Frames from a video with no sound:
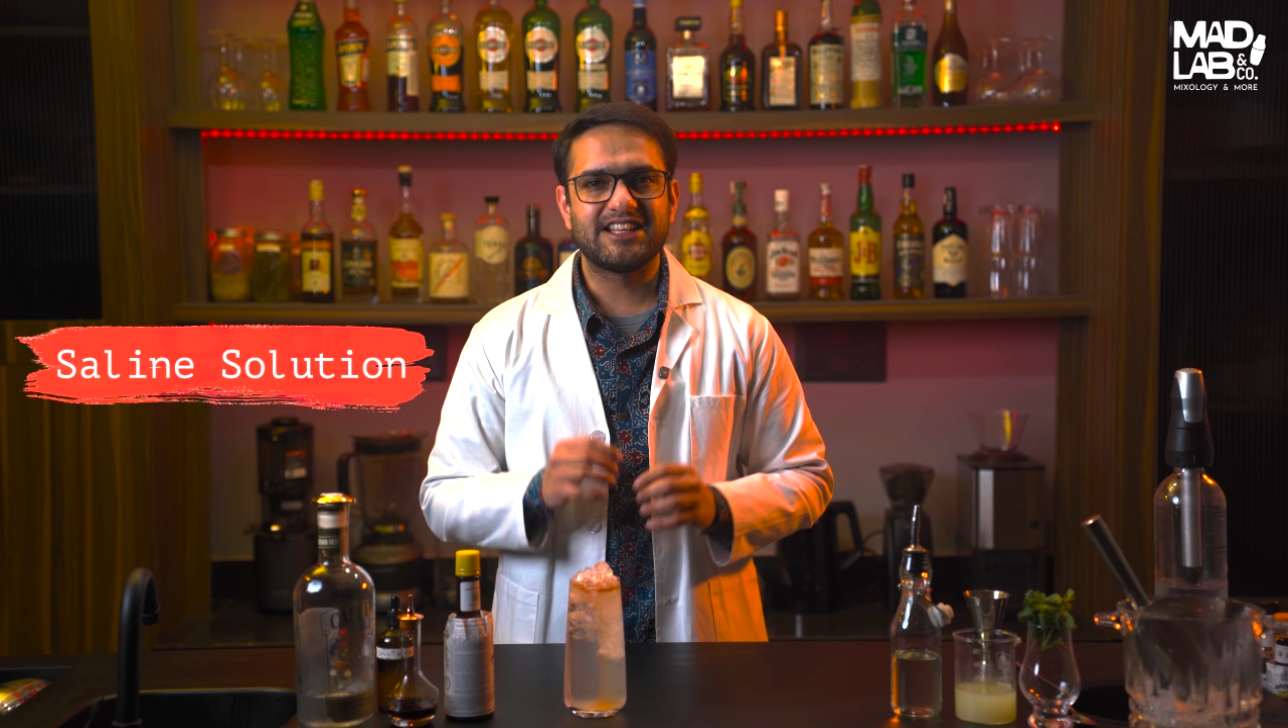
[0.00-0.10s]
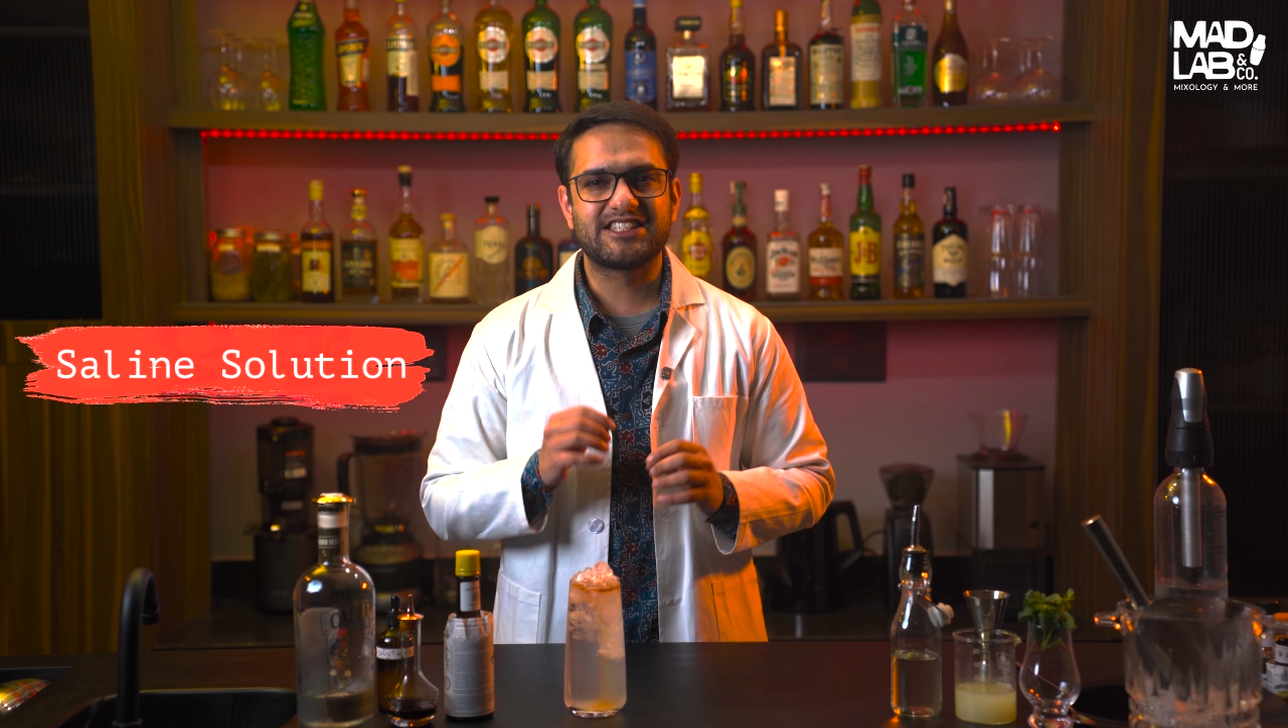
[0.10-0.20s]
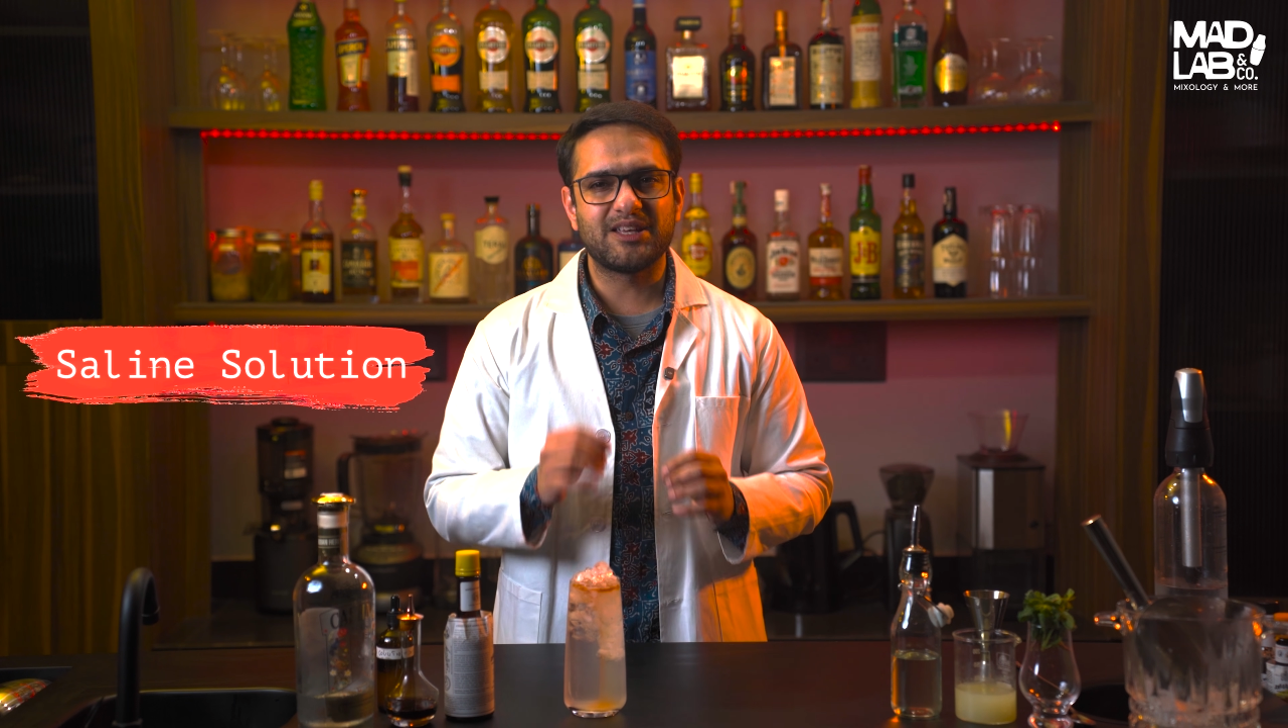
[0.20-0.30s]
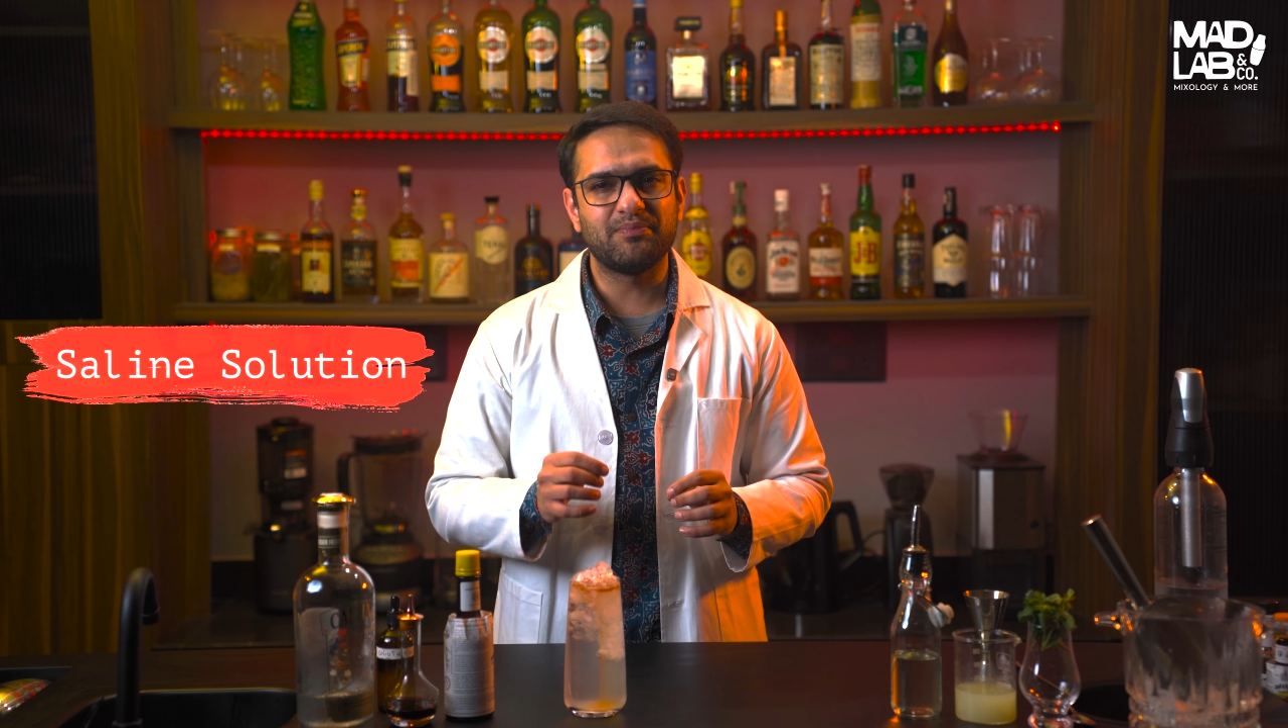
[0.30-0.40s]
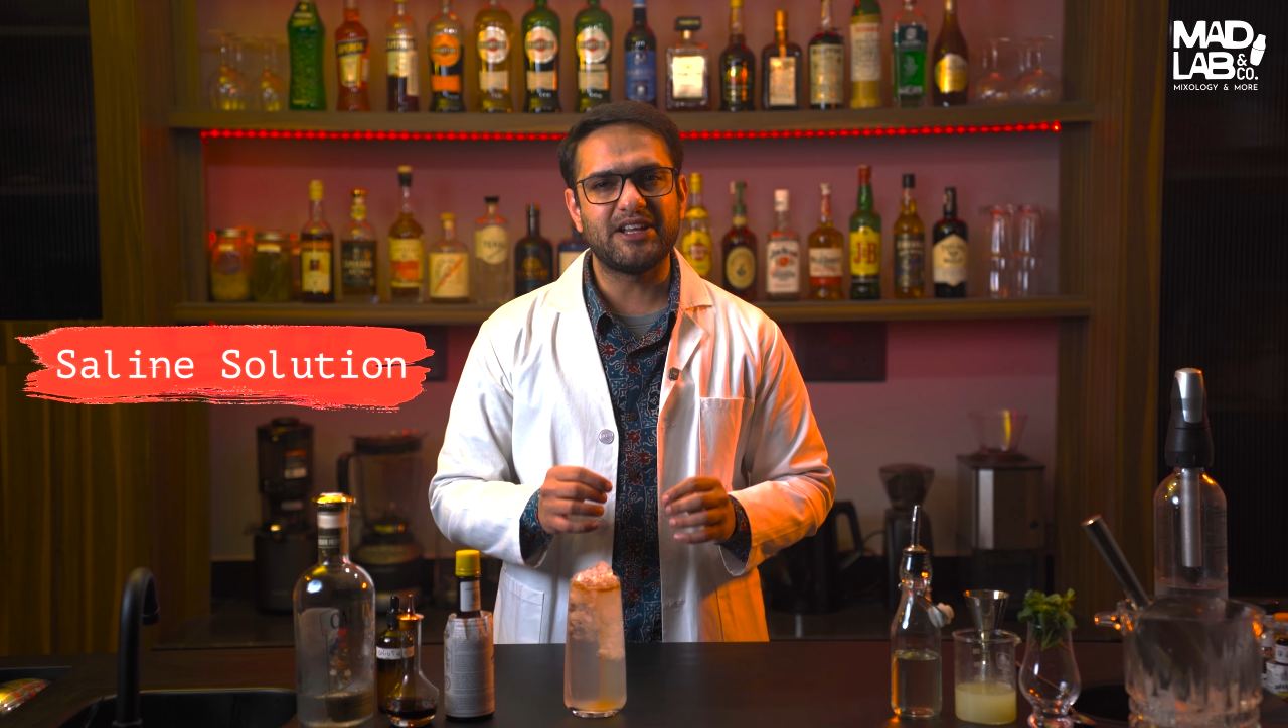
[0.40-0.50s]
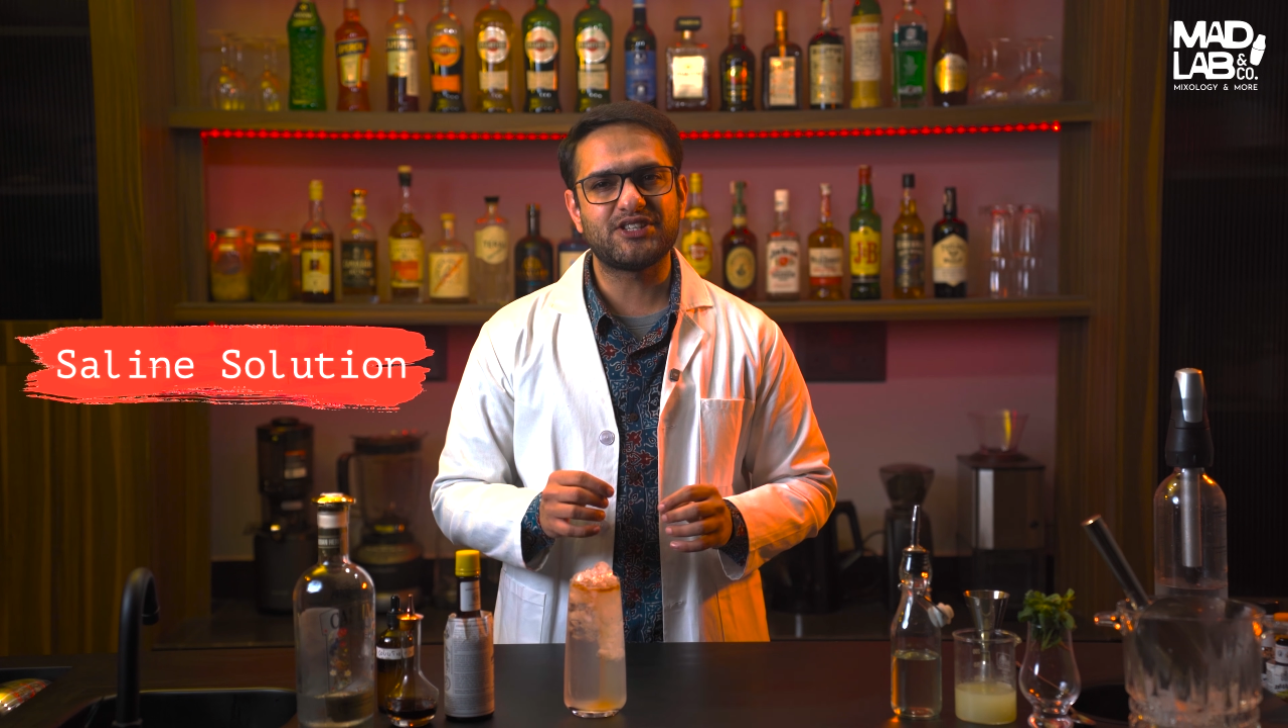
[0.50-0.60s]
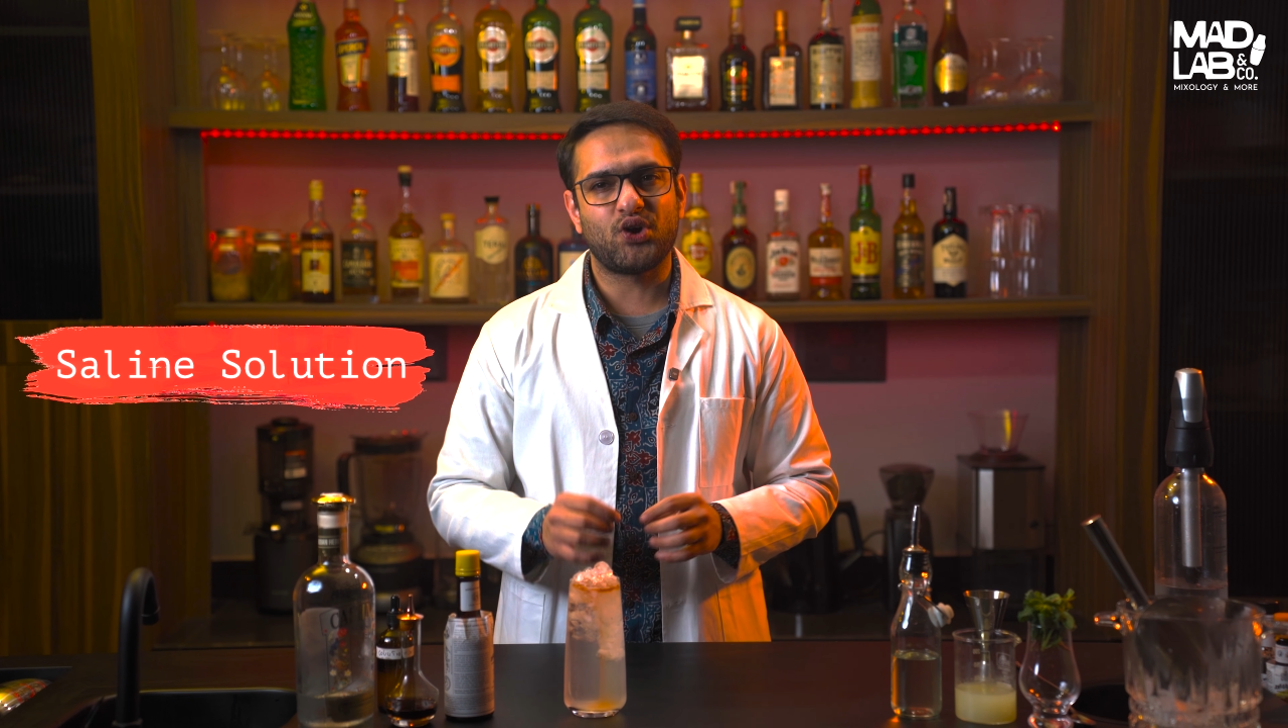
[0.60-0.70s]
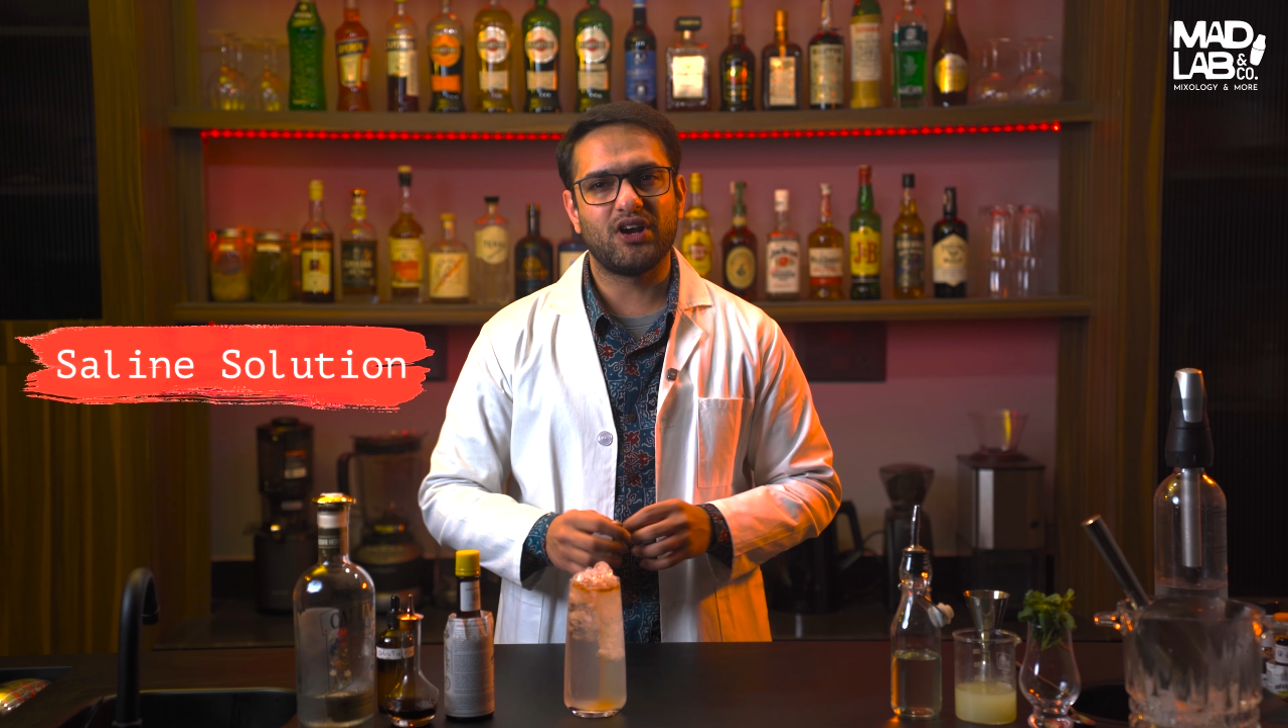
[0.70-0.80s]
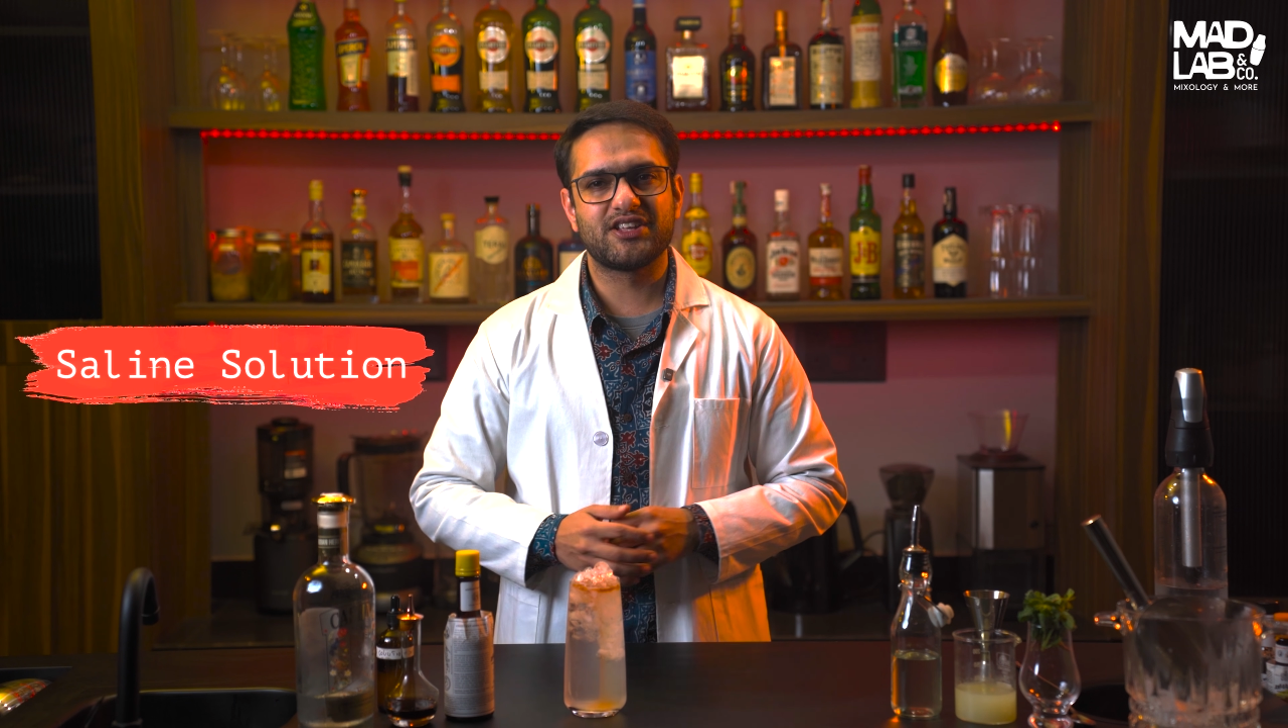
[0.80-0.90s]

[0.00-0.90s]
It's simply salt